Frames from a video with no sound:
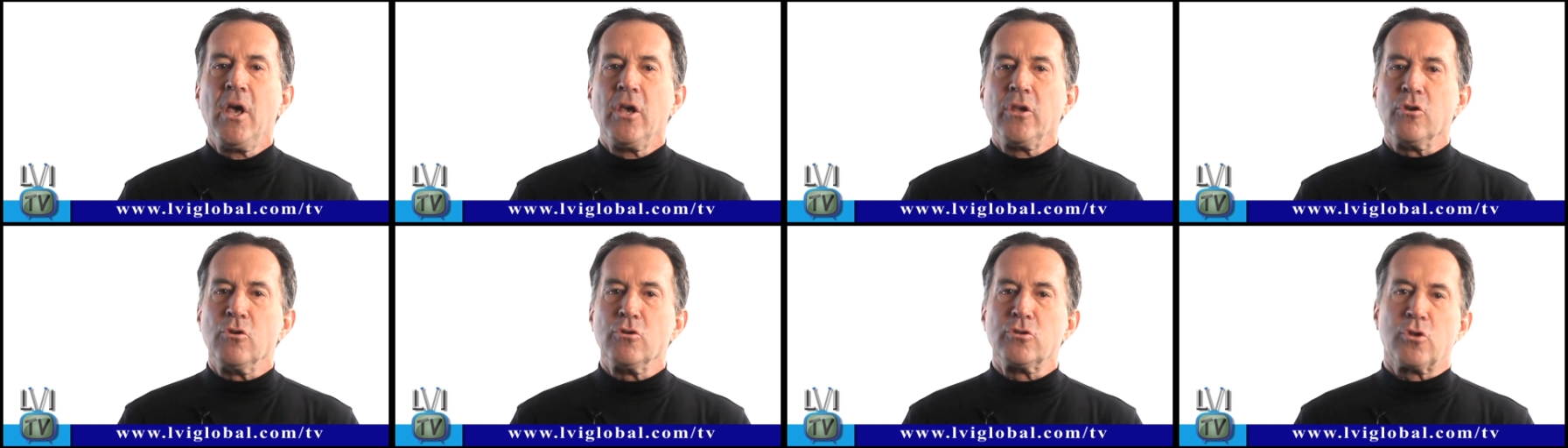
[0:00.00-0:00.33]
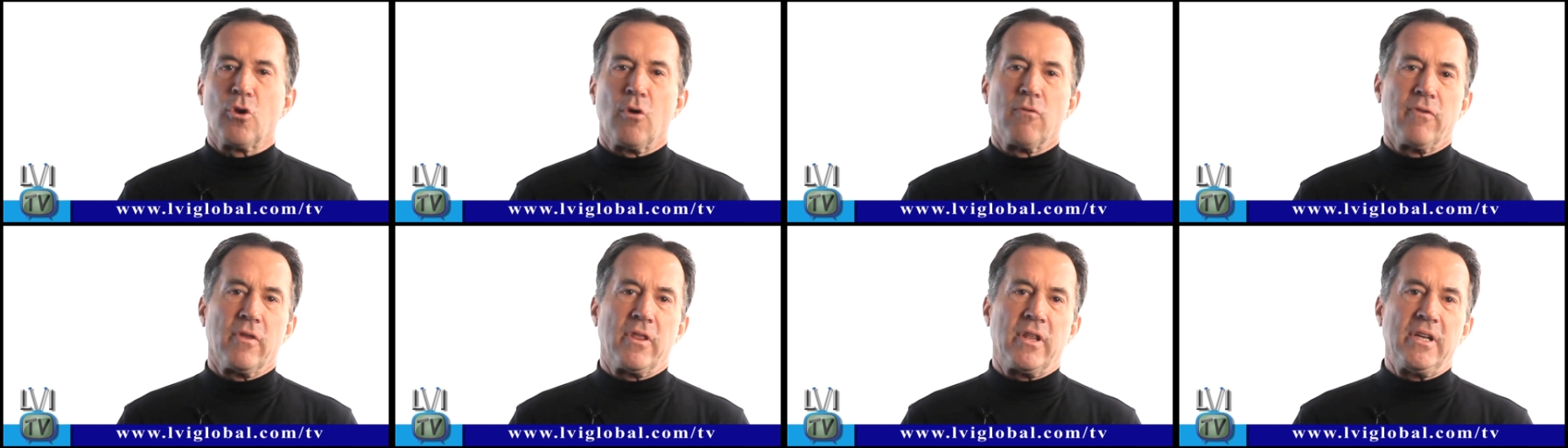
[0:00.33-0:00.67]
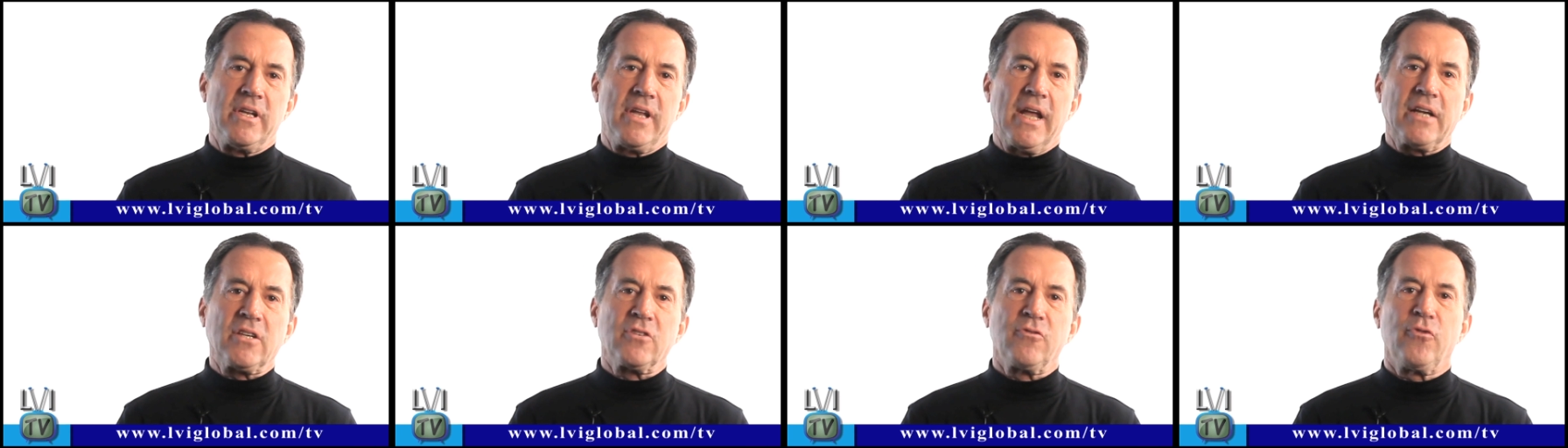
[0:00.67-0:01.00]
use over the
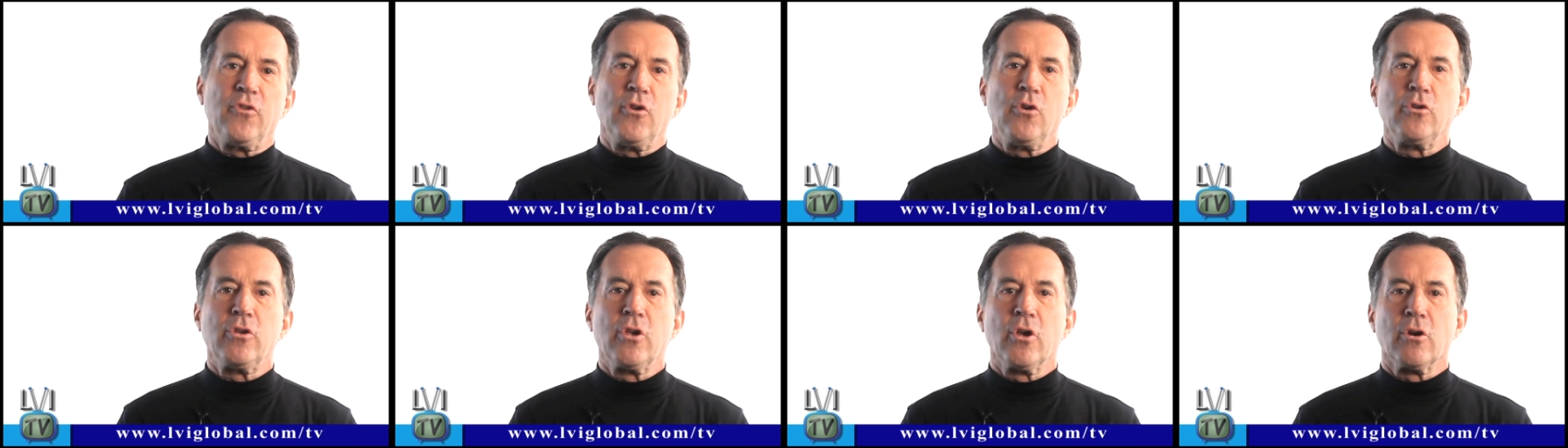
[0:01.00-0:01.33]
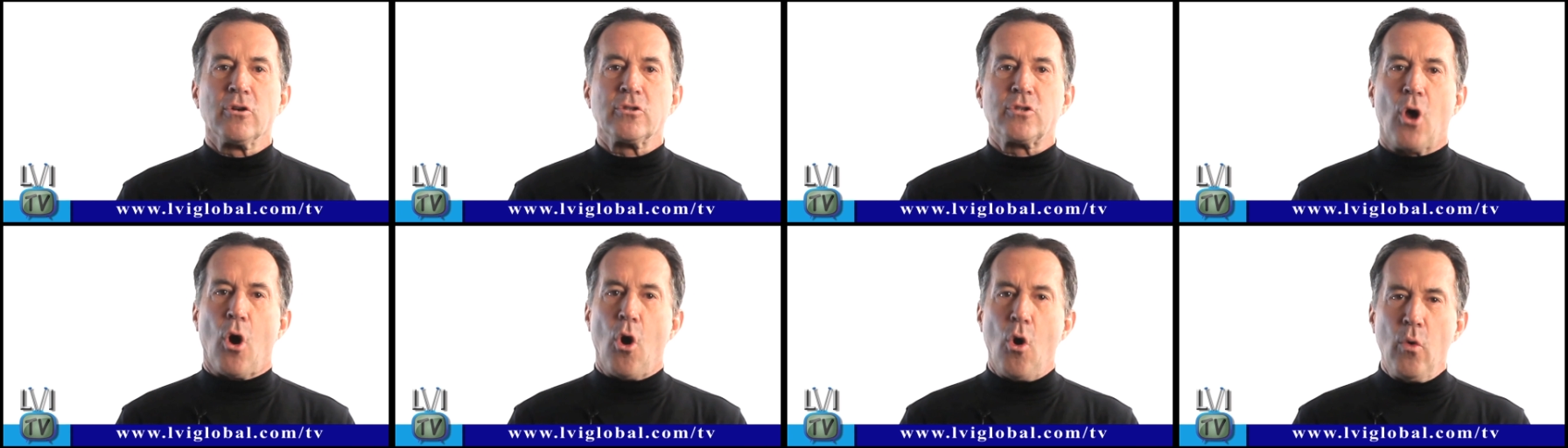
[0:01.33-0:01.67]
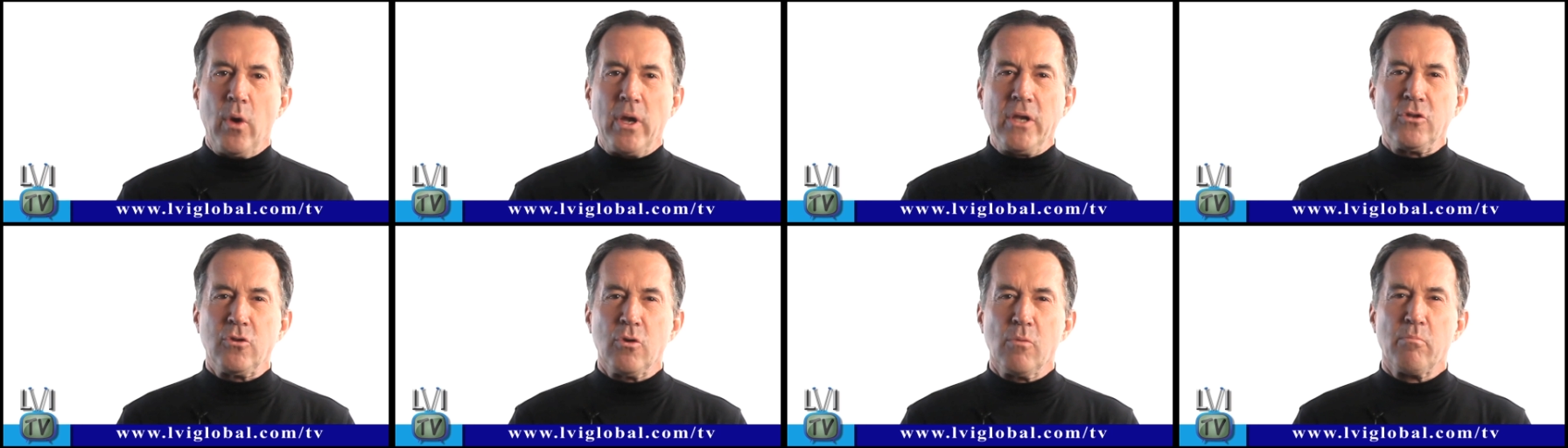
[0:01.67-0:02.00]
next few years
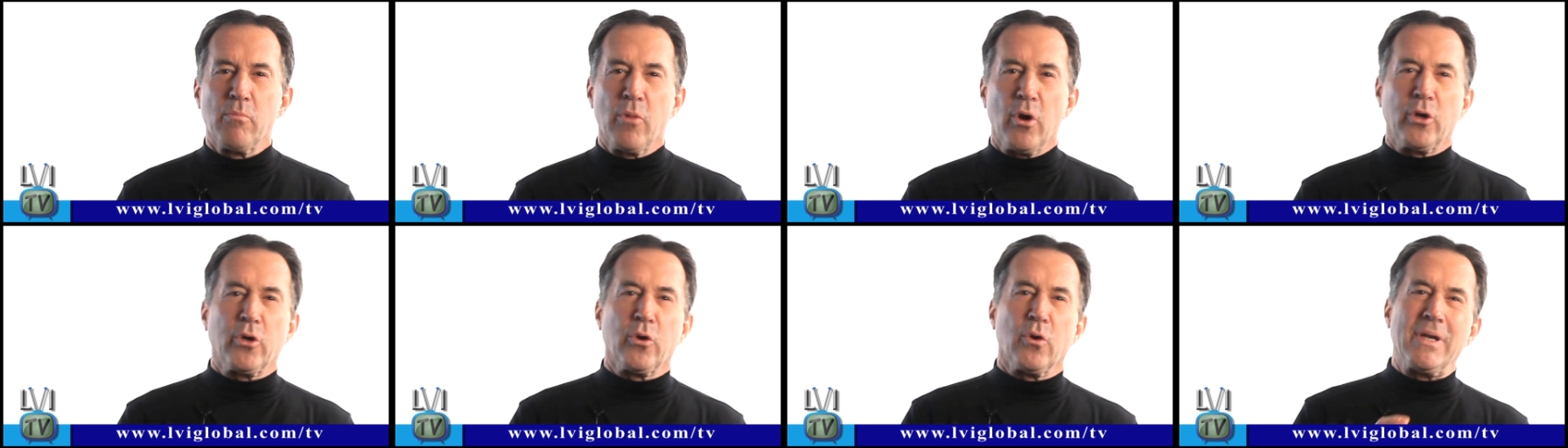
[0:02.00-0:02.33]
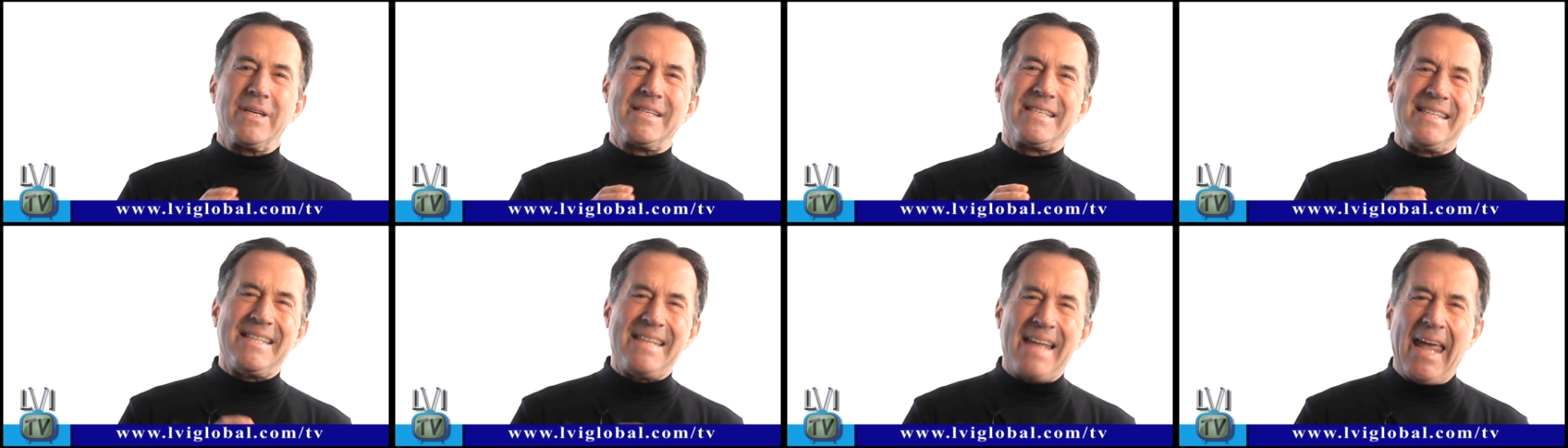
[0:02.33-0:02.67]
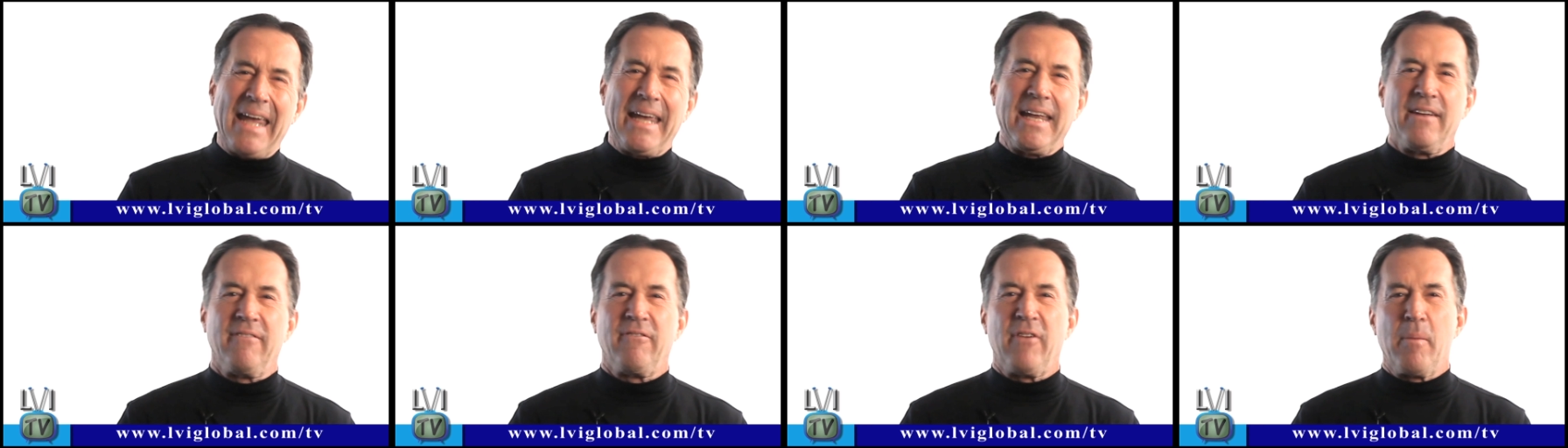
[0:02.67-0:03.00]
owing to mercury's
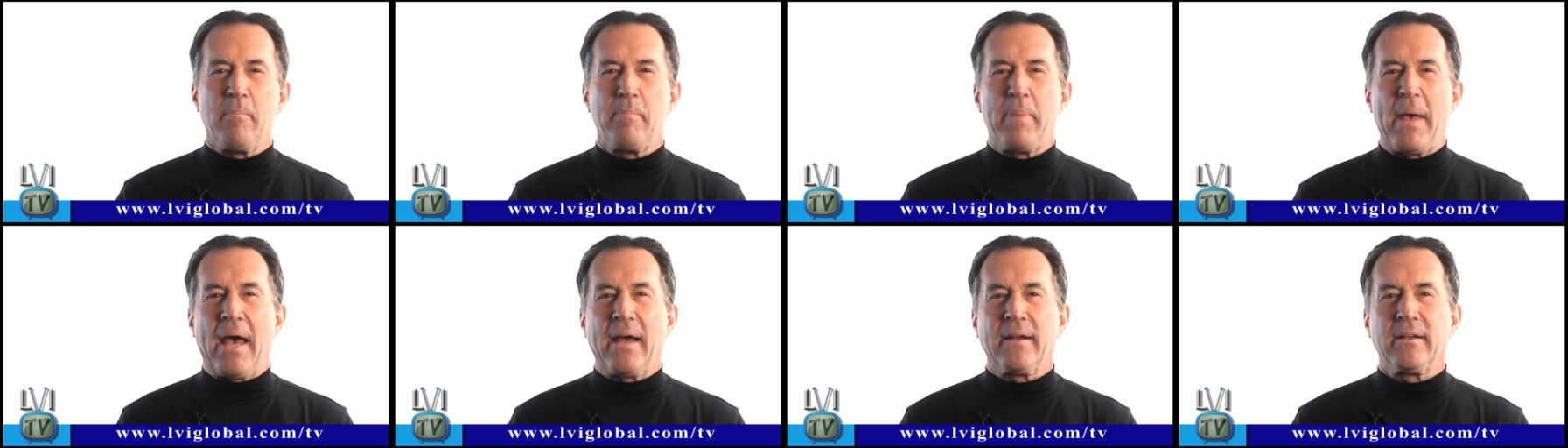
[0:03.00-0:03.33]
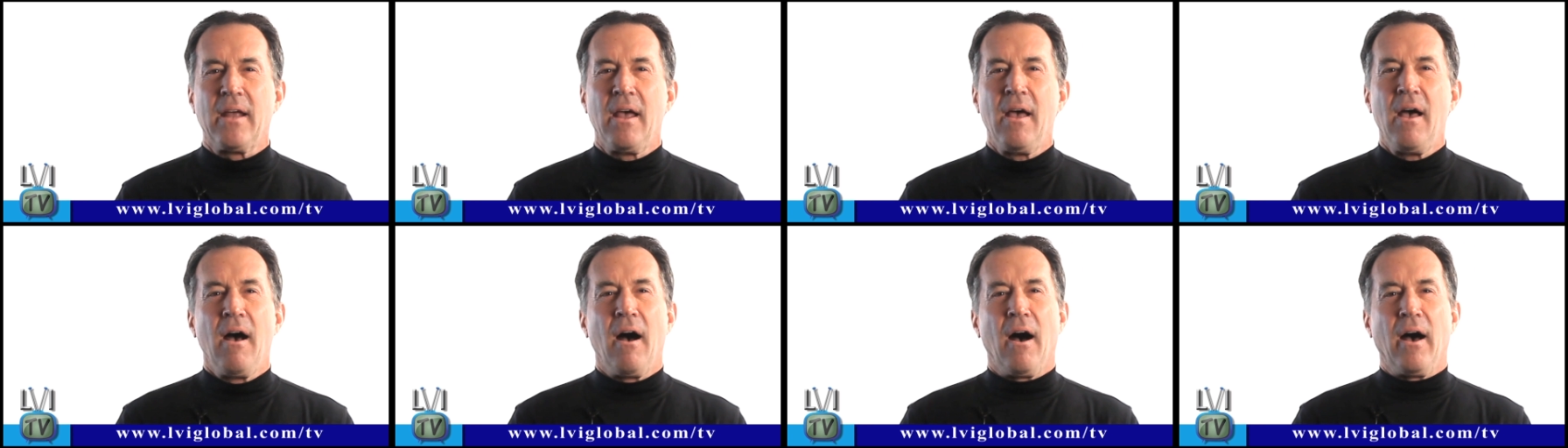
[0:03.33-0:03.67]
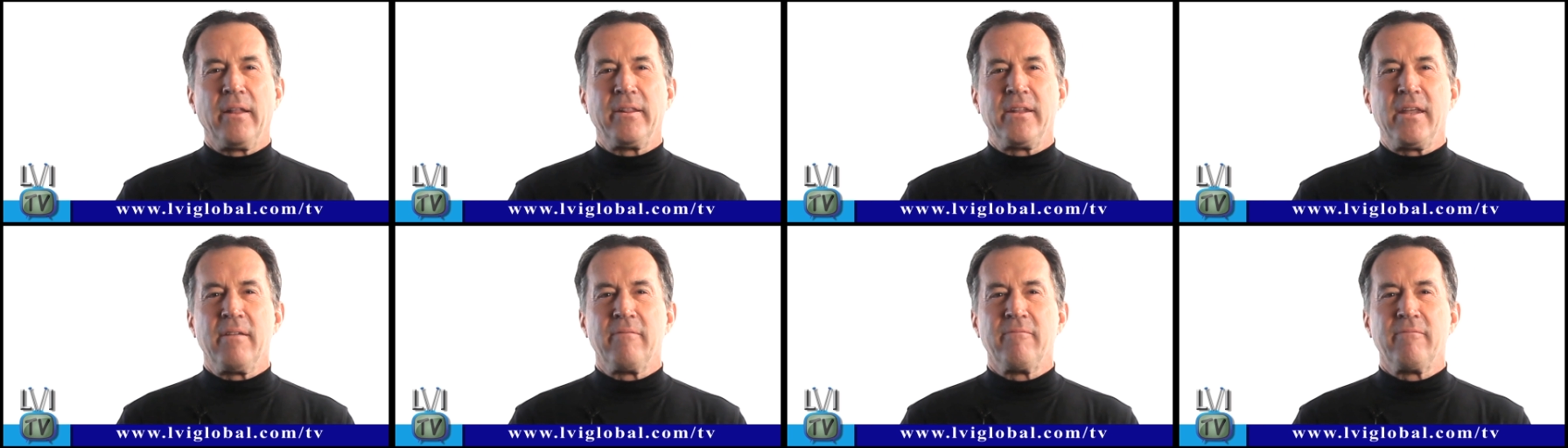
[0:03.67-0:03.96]
negative impact on the